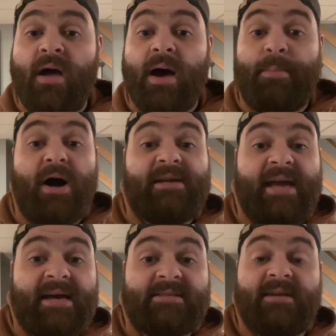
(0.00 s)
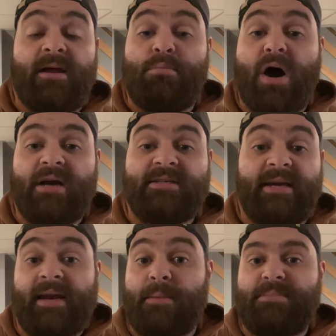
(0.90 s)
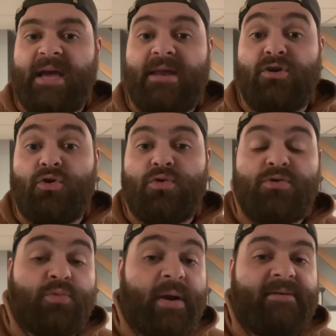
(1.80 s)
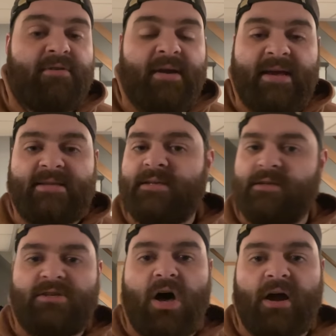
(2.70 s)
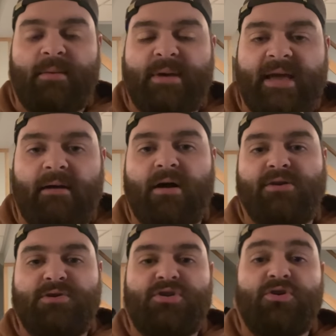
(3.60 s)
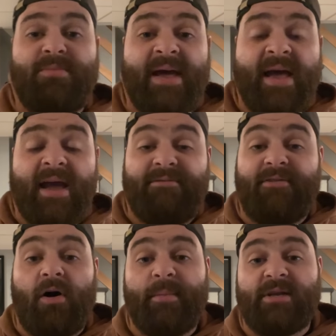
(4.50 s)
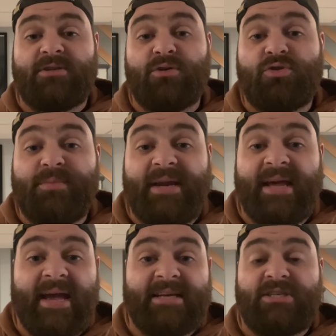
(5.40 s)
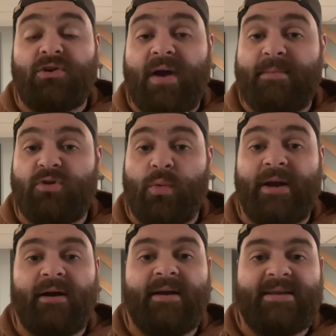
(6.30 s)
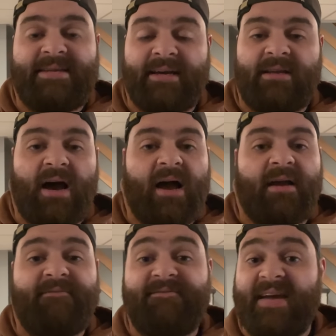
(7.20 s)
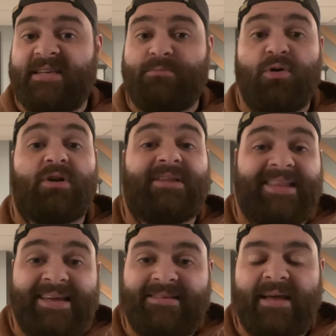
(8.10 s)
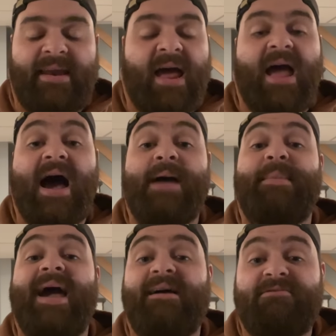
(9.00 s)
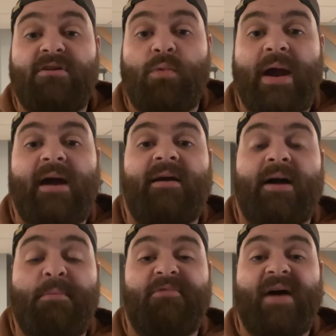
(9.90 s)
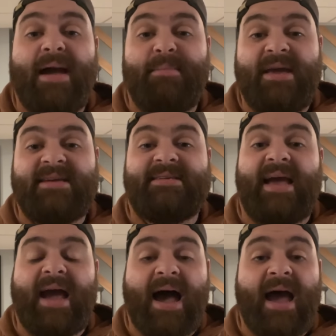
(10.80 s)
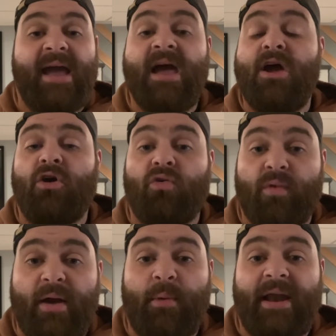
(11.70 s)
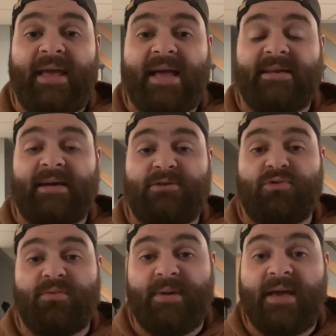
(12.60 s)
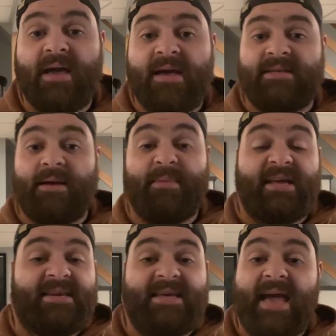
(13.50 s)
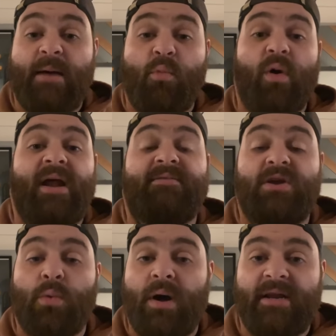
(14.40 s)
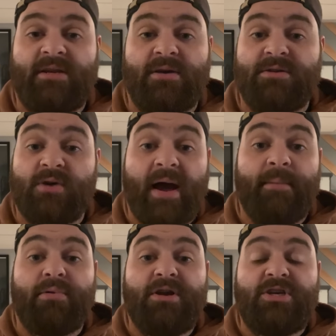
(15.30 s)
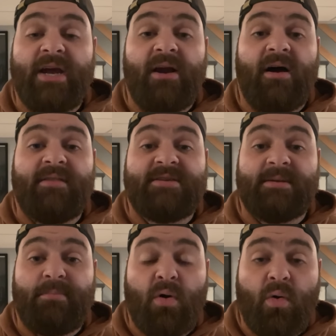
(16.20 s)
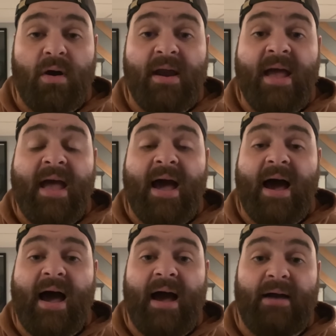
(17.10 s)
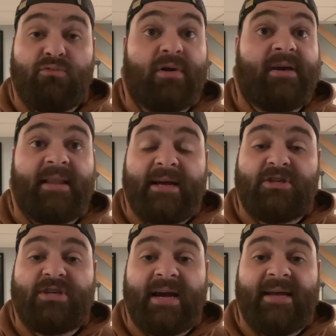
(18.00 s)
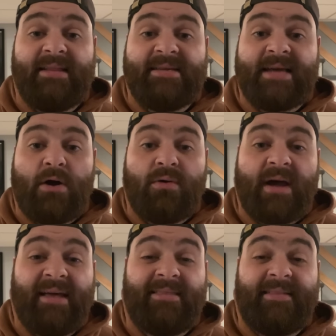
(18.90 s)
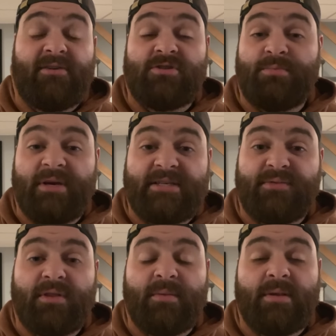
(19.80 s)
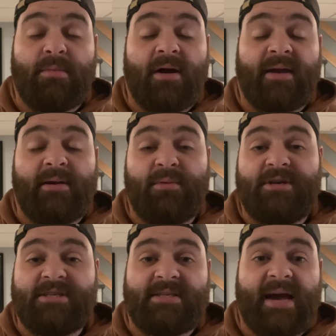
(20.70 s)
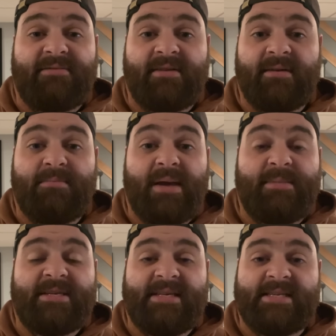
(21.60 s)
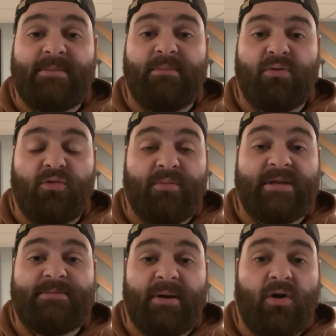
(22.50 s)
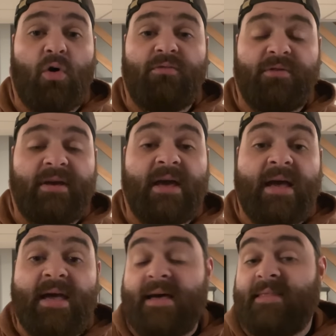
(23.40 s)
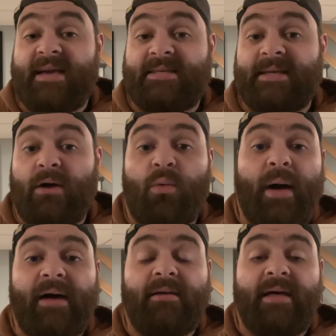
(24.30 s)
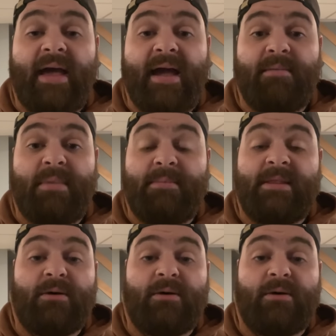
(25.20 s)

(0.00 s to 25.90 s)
a podcast, an unboxing, an update, news, whatever it is. It's all going to be here on YouTube. And follow me on social media, Instagram, Twitter, TikTok, Facebook, LinkedIn. I'm everywhere. Come find me, say hi. Great way to get in touch with me. Send me a DM, whatever you want to do. So I appreciate all the support. I really liked checking these out. I think there's a place for them in the market. We just have to maybe see some improvements, but hopefully they sell well, and maybe they'll